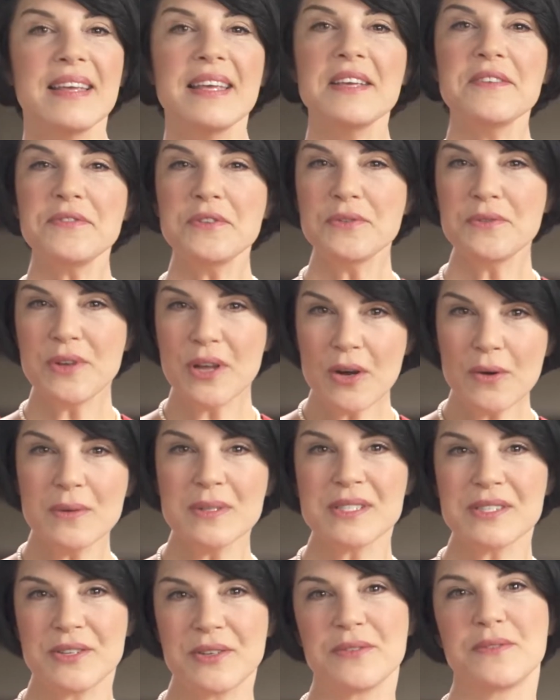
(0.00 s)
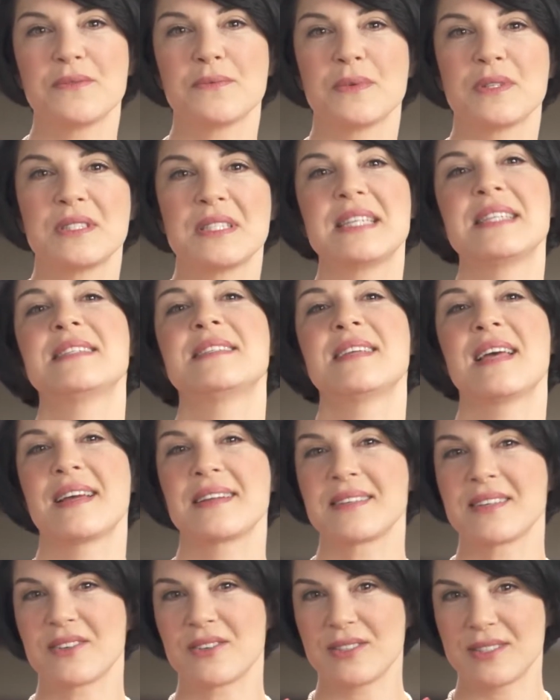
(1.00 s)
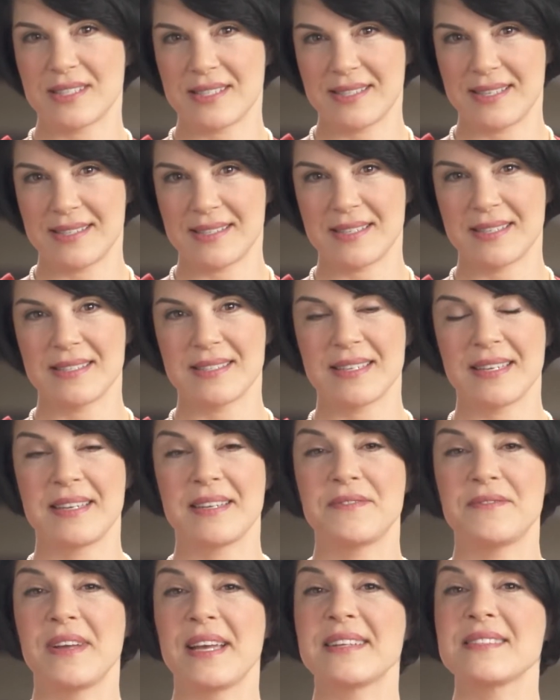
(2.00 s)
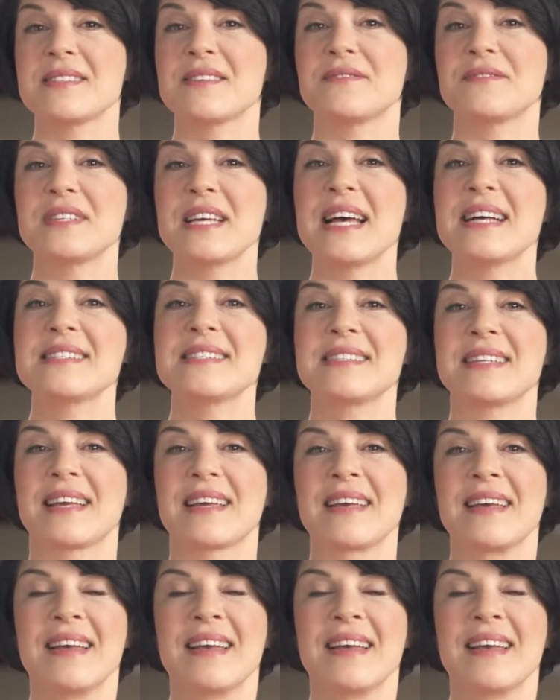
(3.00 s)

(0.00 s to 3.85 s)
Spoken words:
If you know a student will need technical assistance in advance of testing,